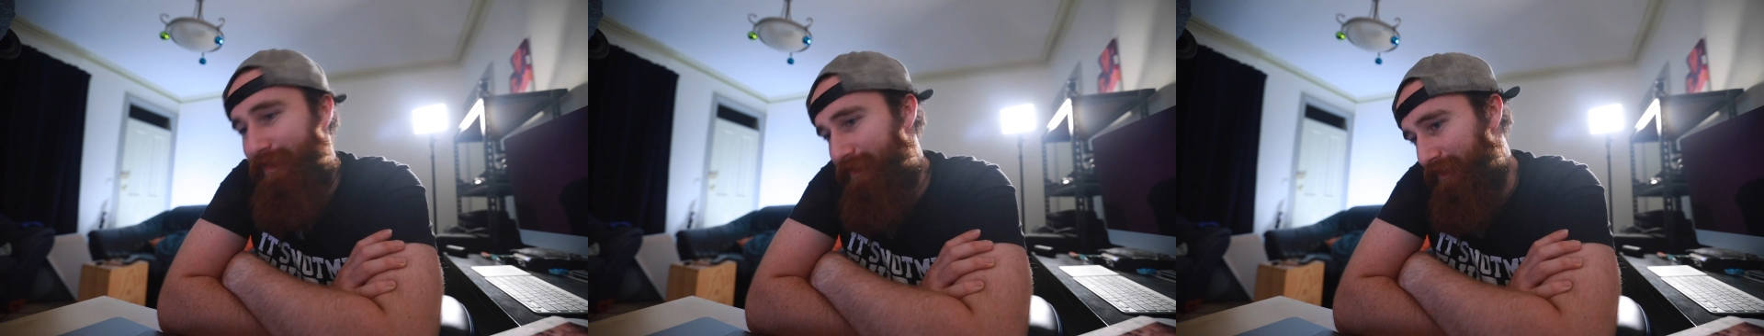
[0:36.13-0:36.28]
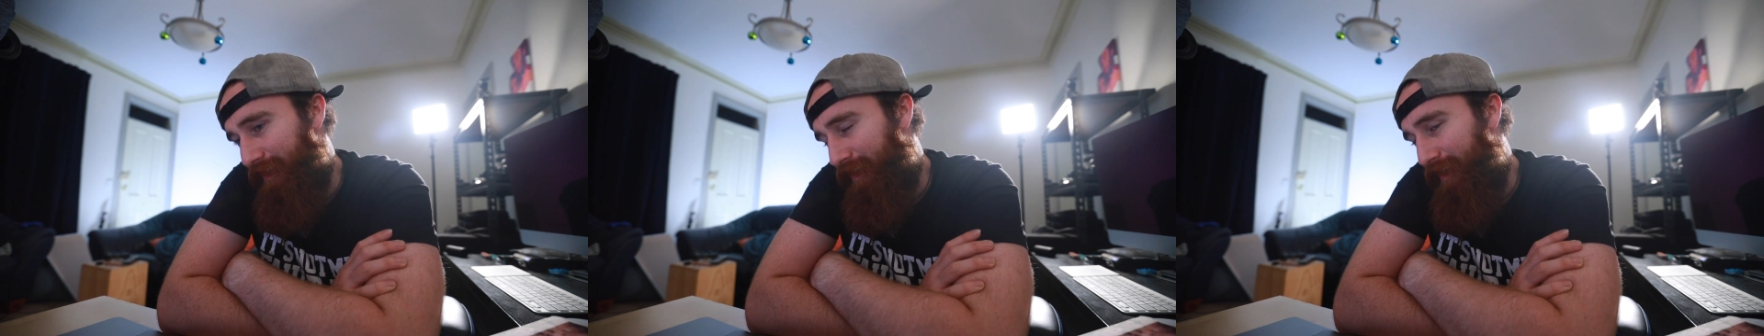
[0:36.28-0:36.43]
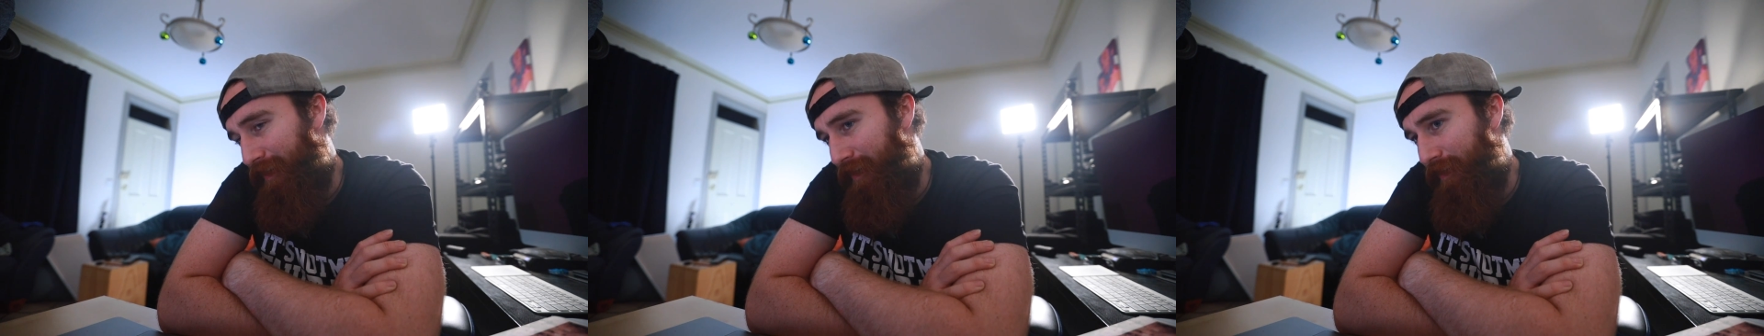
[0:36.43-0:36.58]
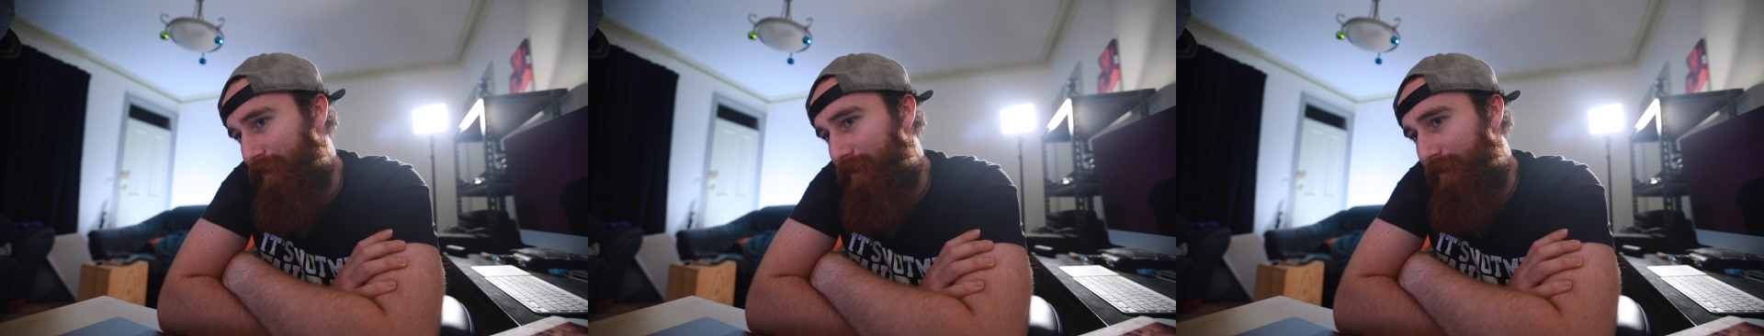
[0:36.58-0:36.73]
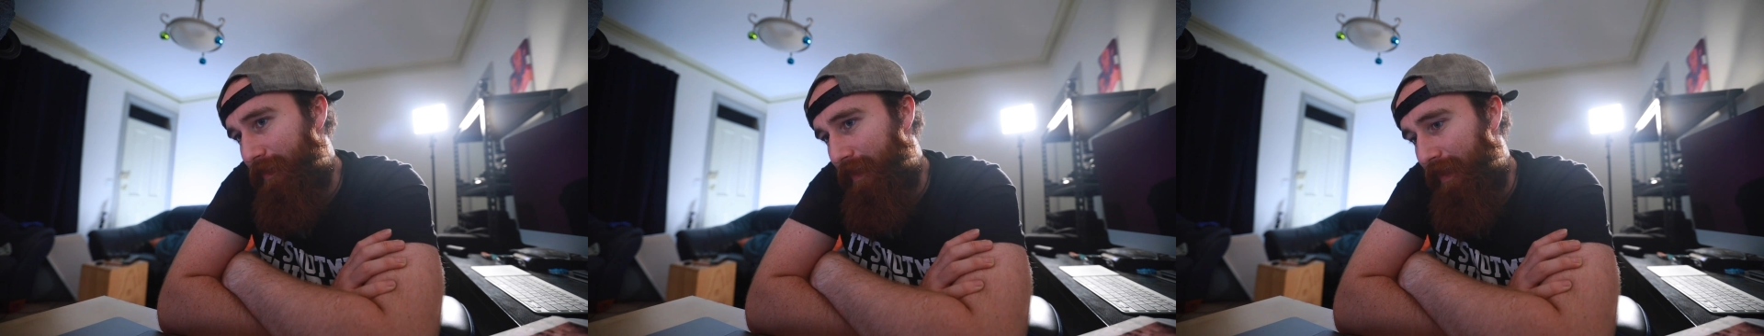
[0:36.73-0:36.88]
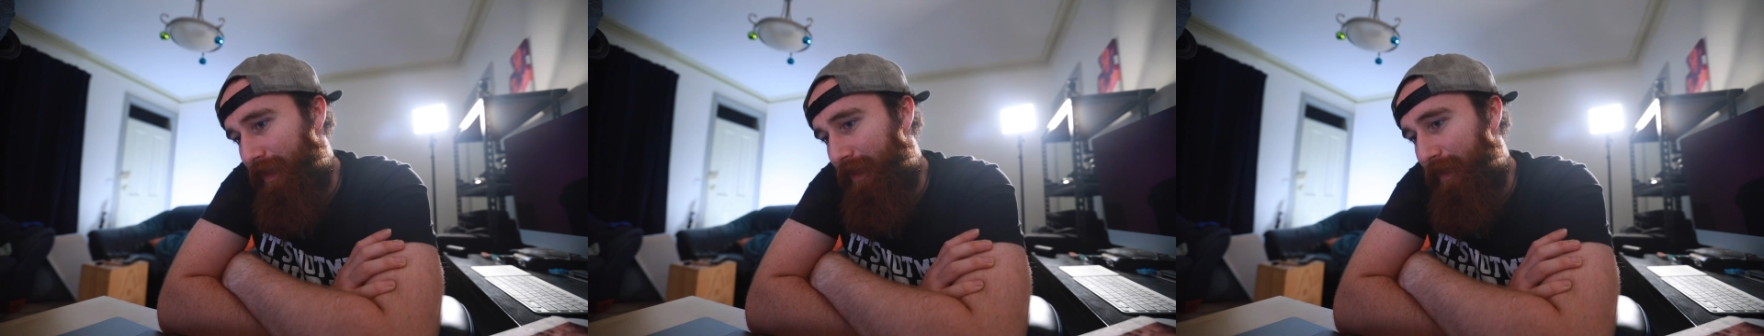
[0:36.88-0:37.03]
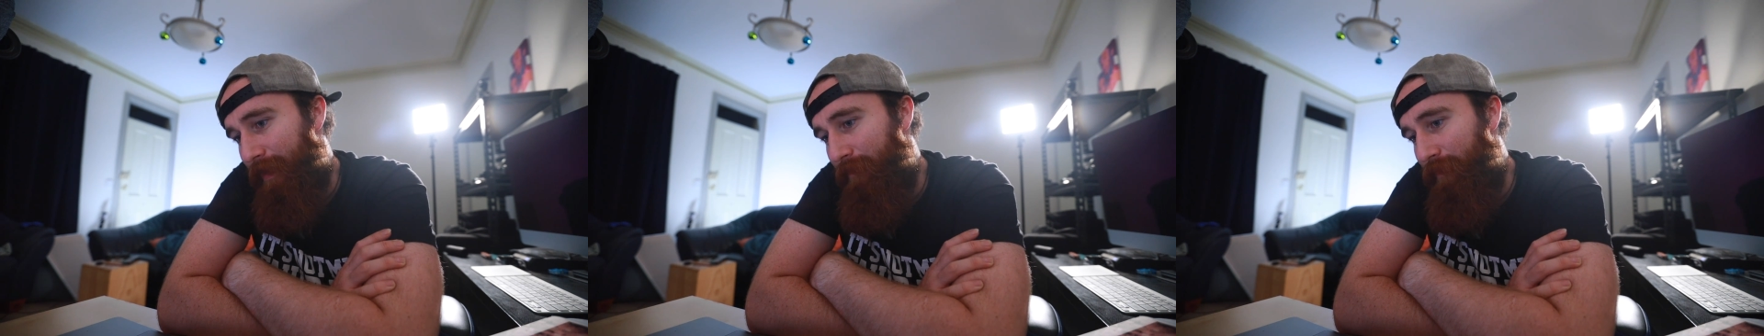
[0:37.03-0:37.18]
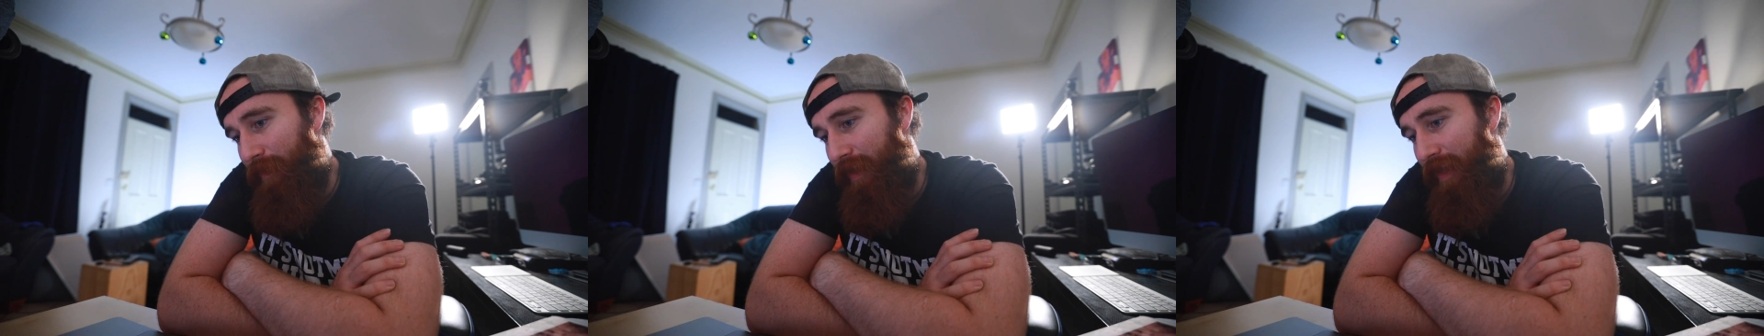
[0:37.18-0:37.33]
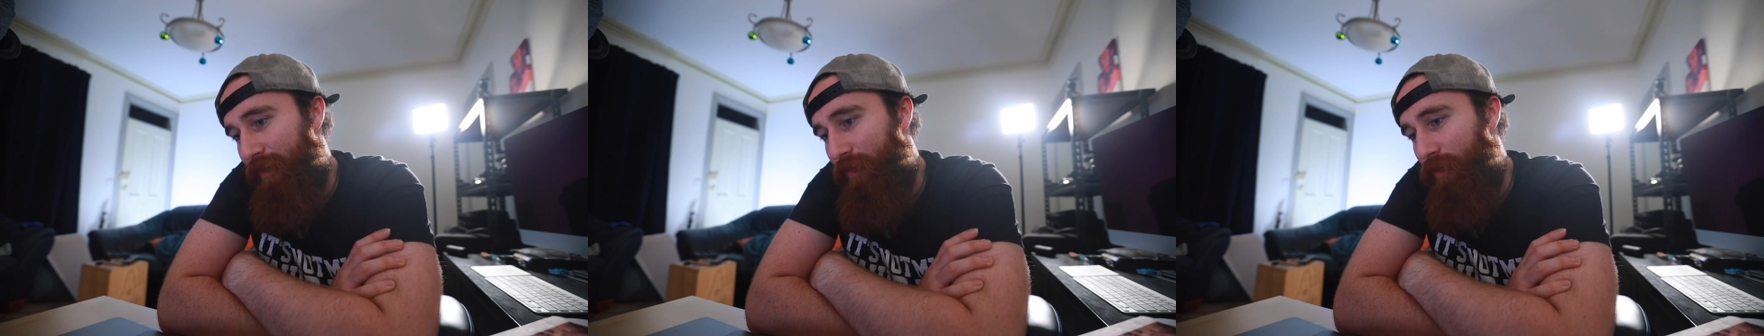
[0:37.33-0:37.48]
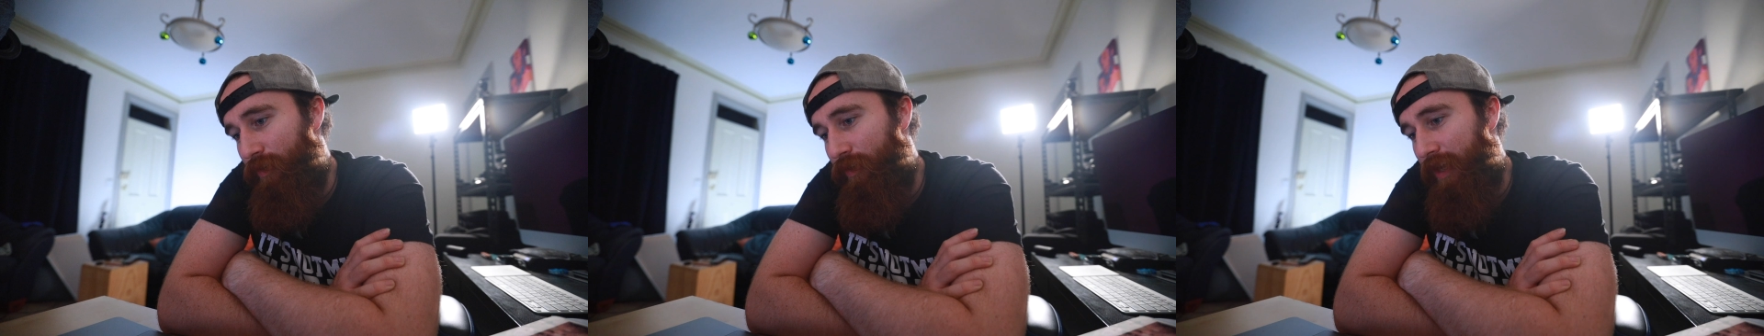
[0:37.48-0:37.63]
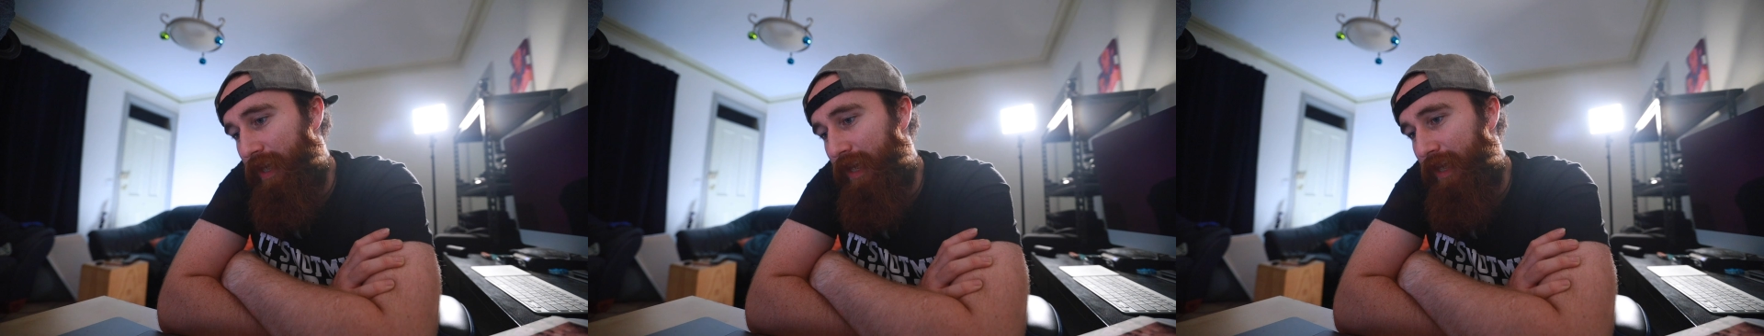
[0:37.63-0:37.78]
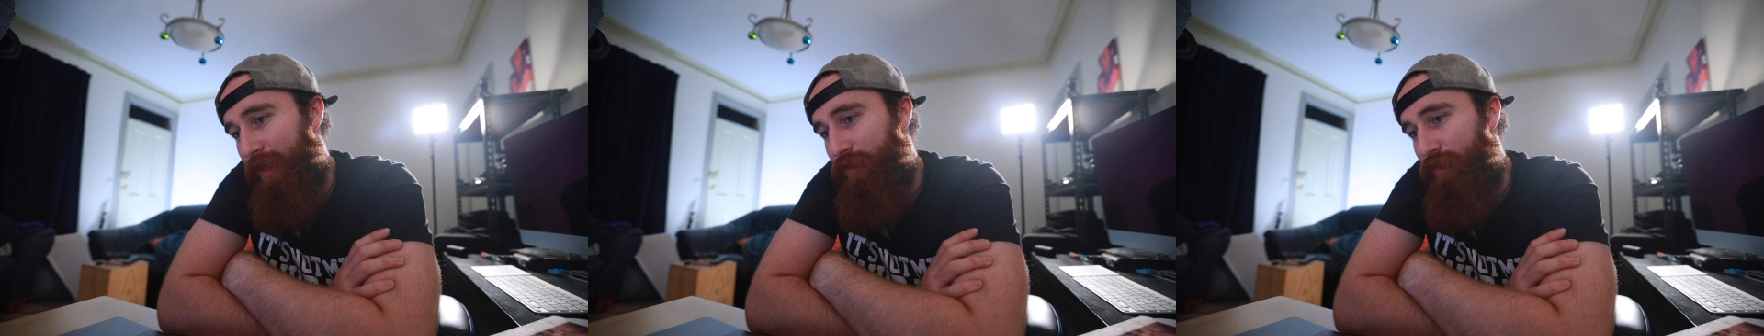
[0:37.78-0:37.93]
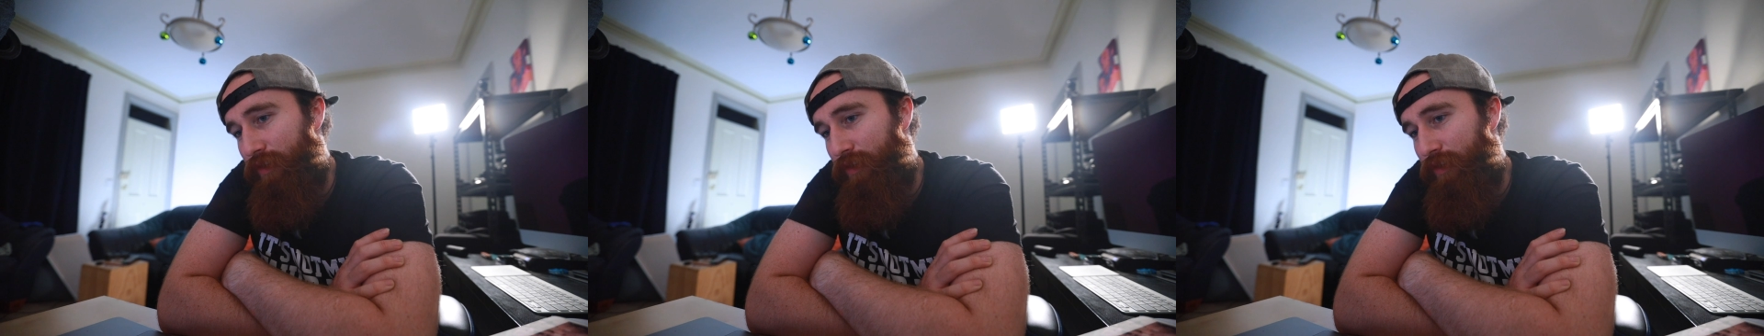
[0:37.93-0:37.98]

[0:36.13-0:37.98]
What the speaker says: style in order